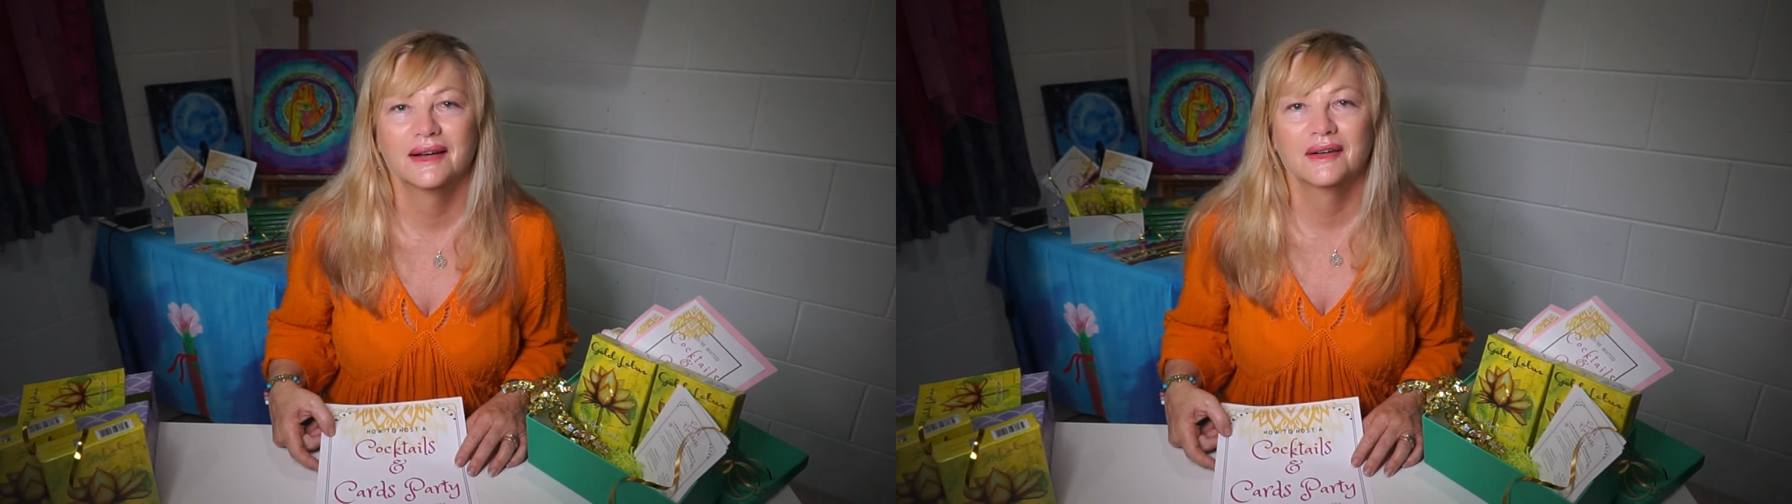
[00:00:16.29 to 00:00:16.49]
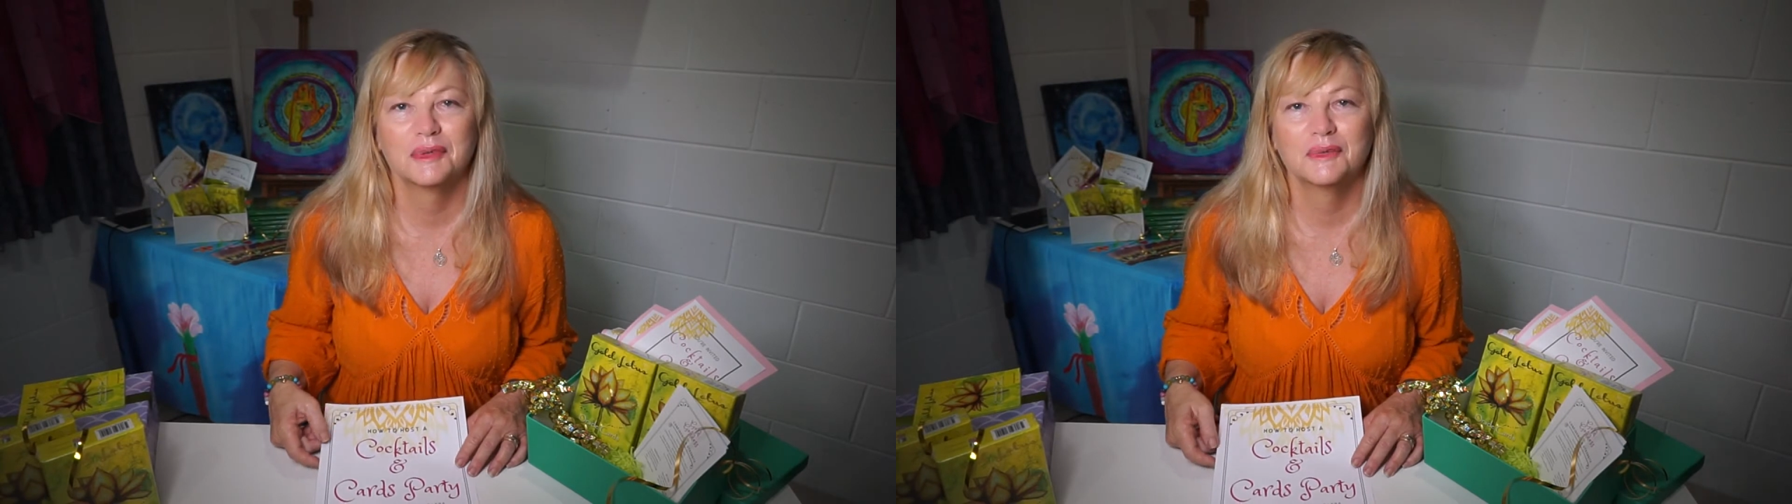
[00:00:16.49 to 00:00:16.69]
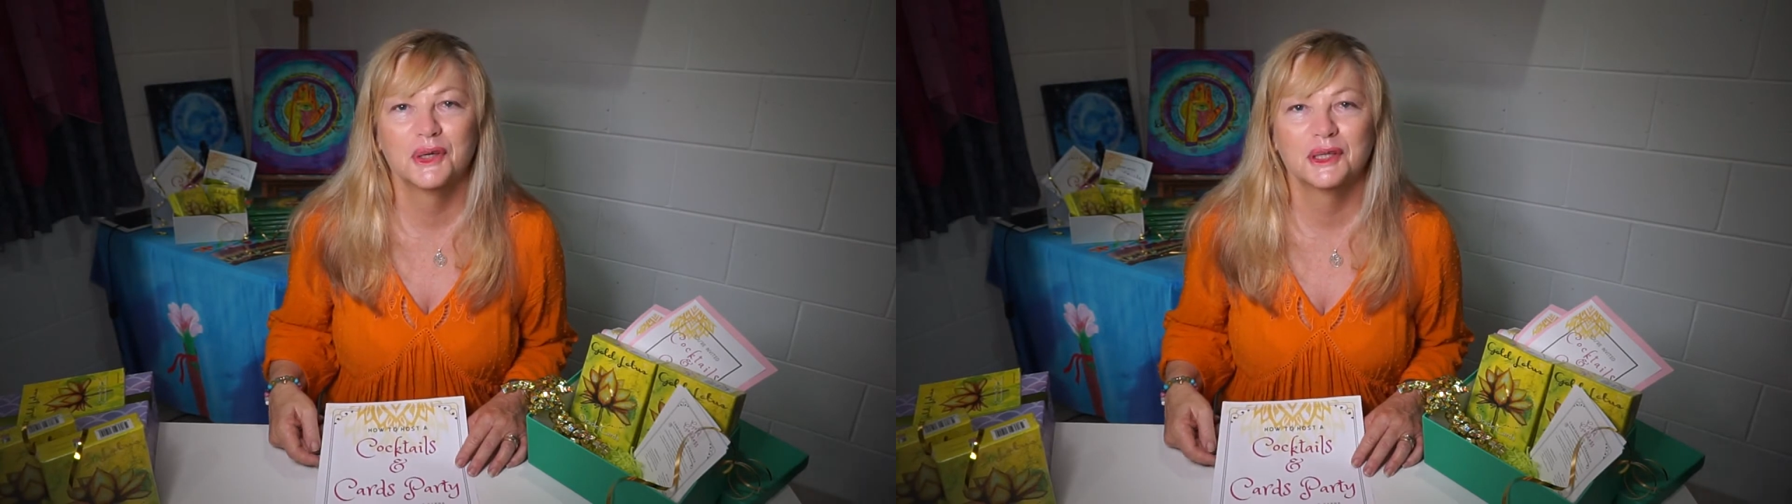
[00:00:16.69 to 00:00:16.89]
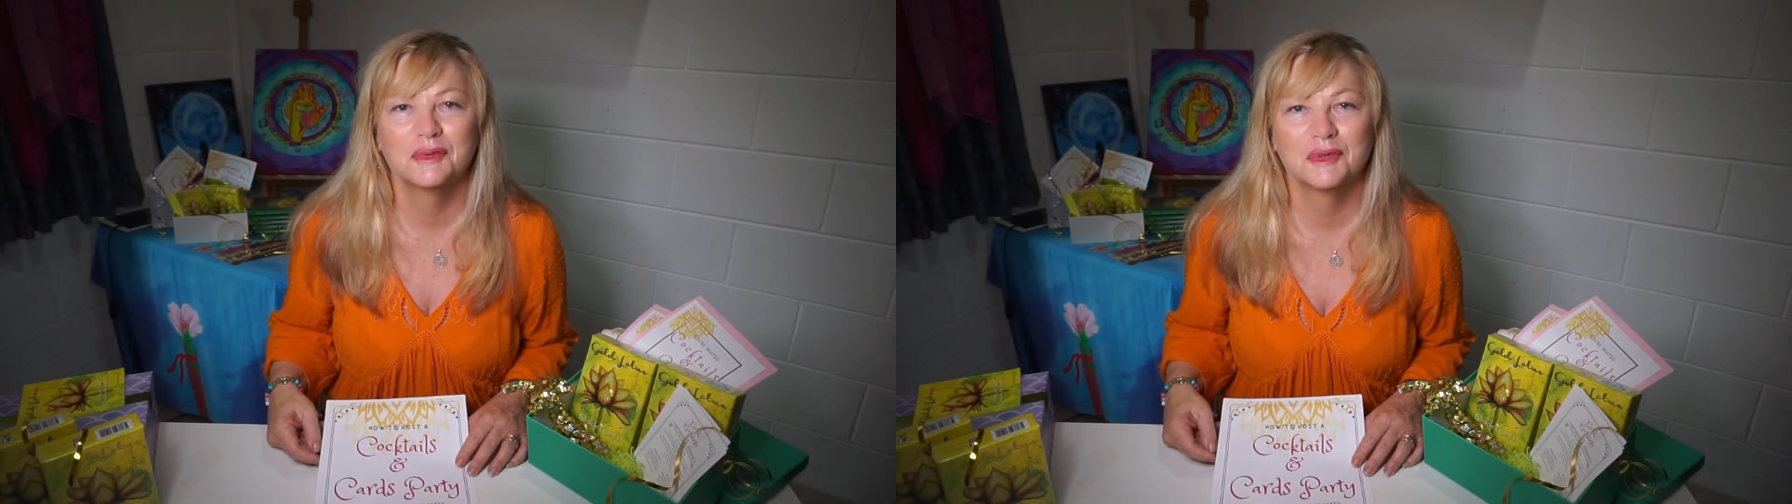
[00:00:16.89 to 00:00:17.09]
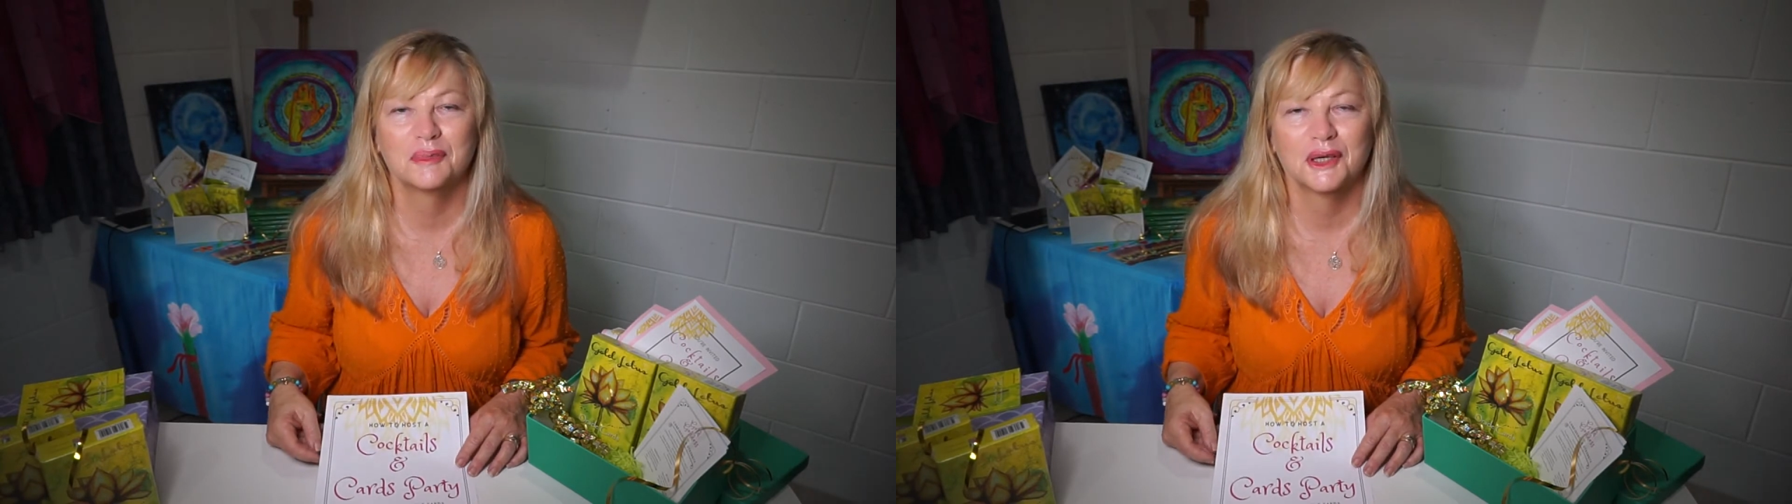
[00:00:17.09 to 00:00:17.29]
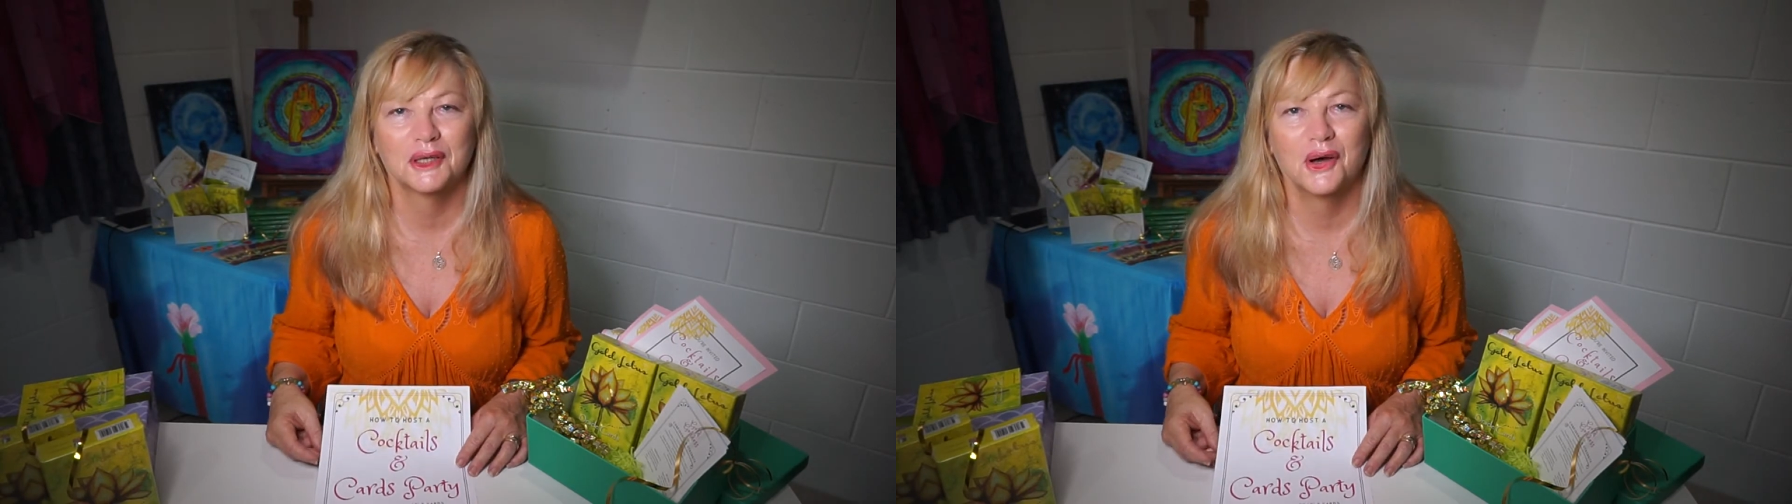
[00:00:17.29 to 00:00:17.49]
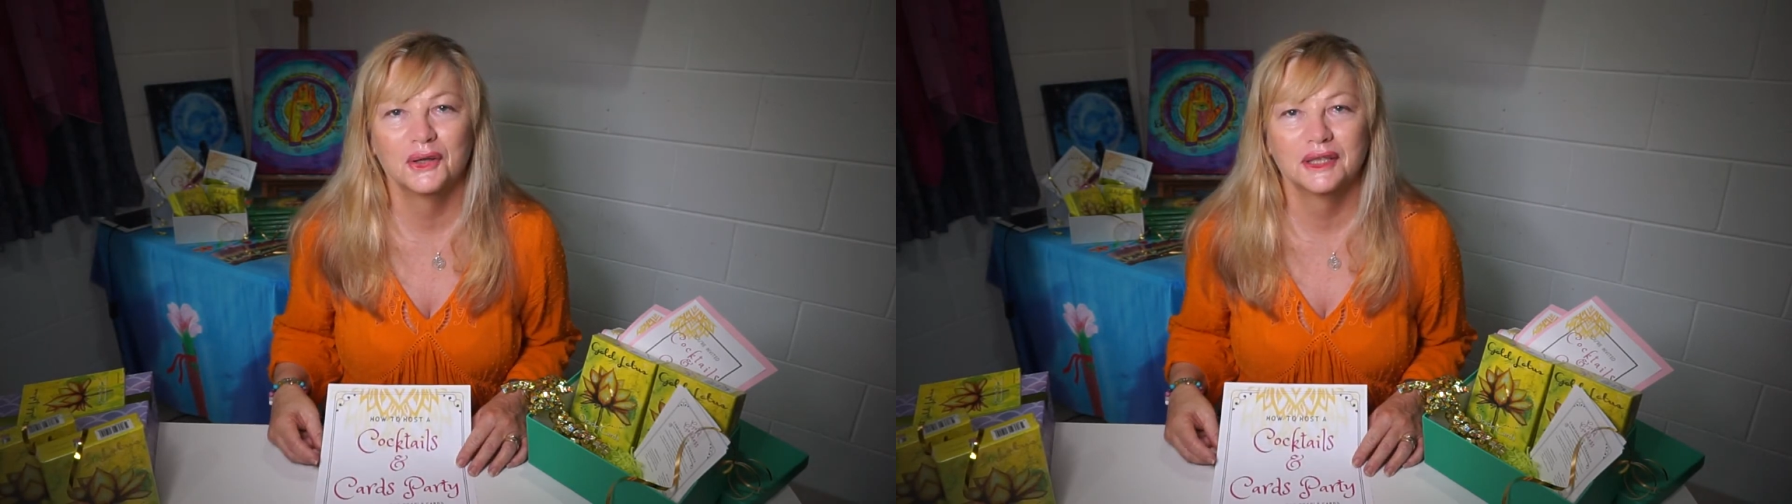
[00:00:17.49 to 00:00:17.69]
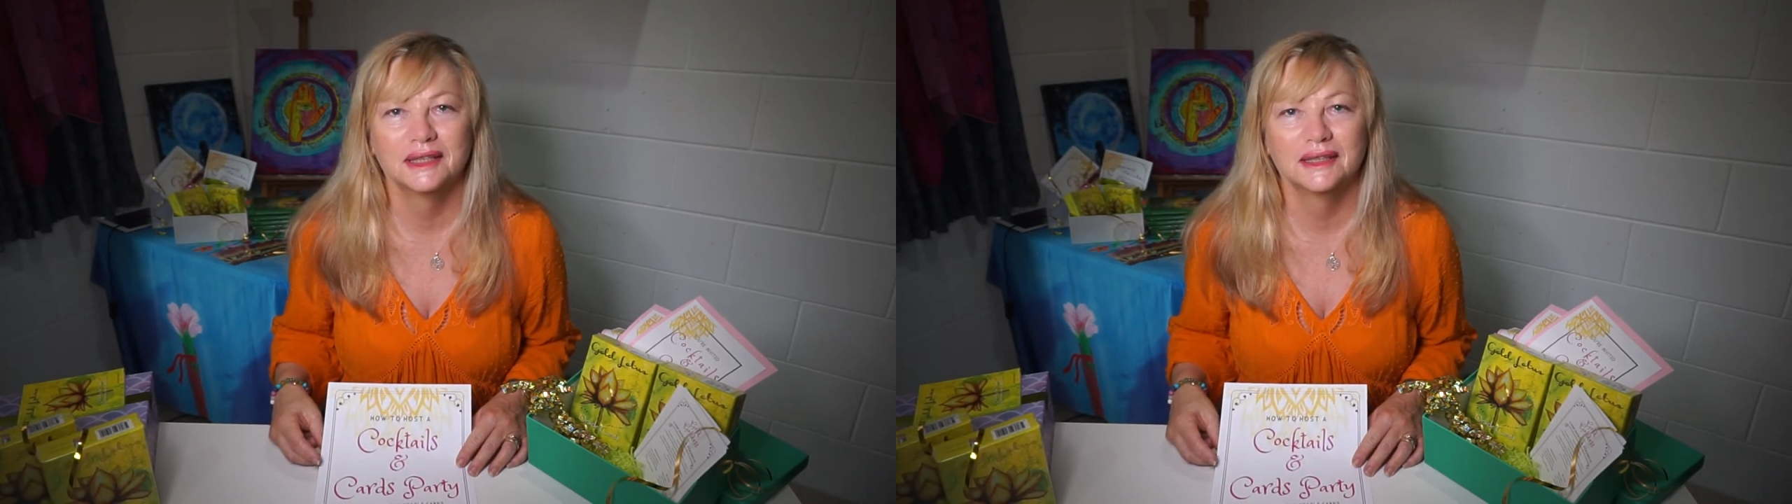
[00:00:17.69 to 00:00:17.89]
I've been working with my
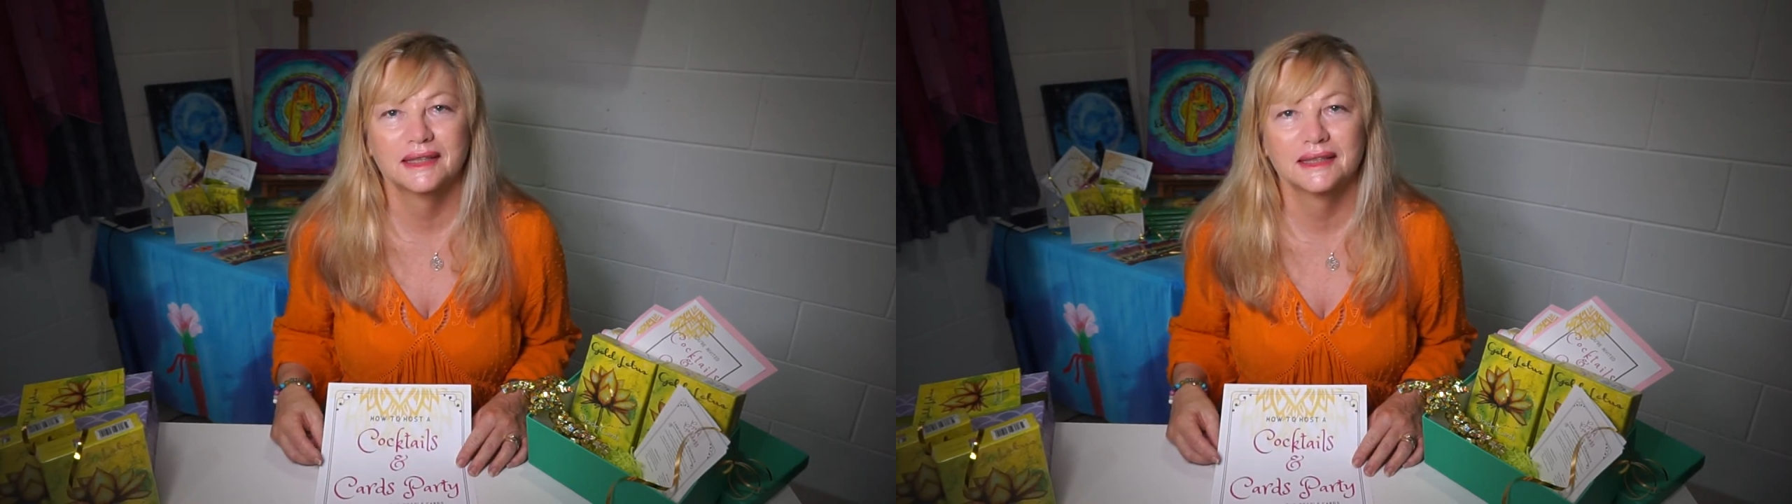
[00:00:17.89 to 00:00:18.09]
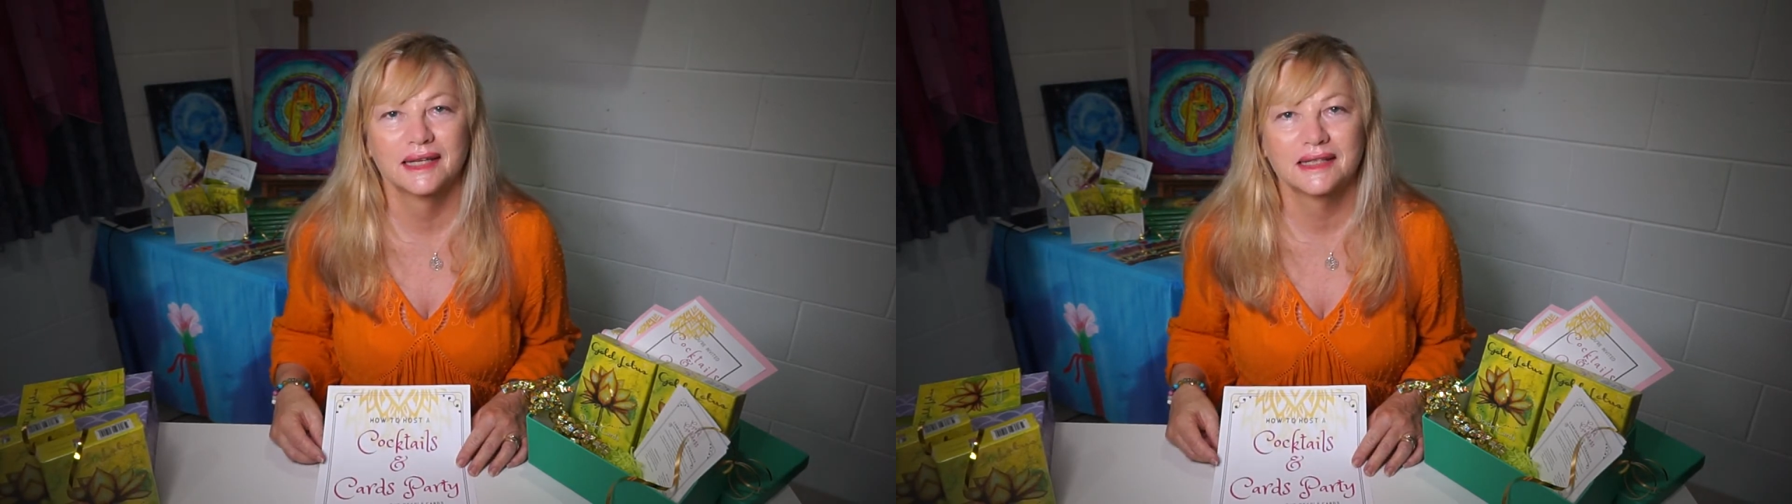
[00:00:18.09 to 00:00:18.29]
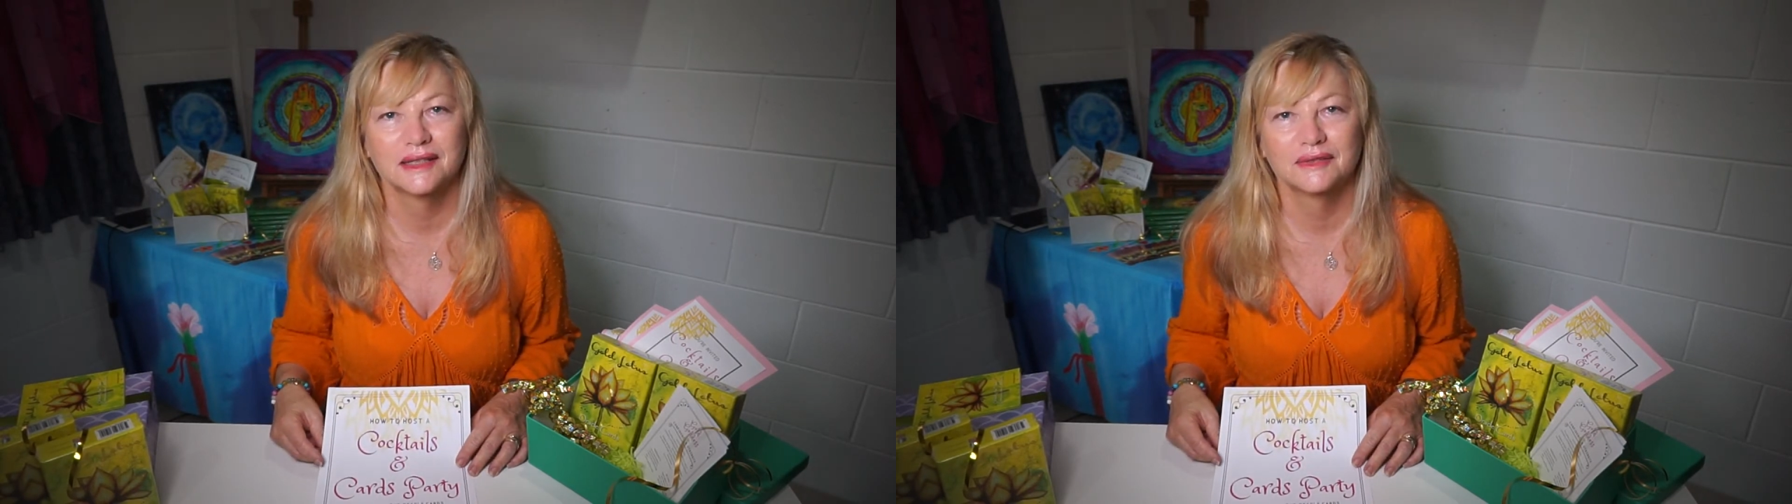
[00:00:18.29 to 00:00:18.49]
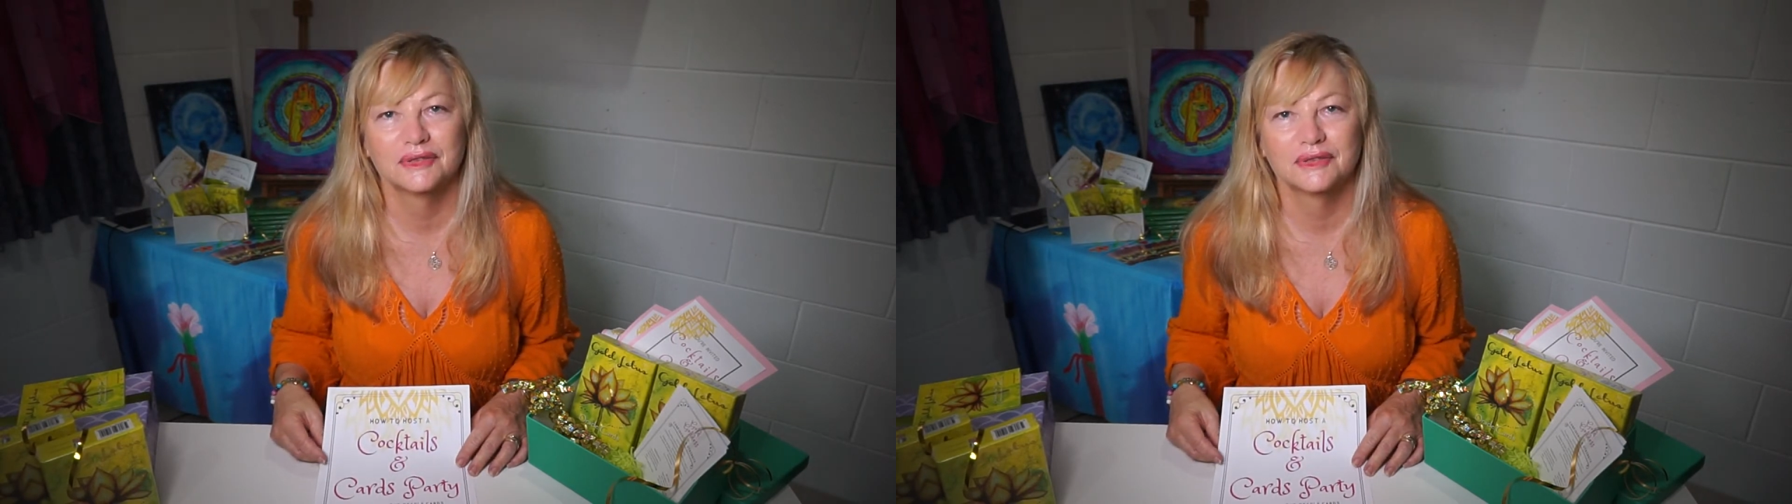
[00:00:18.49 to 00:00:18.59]
colleague Alexa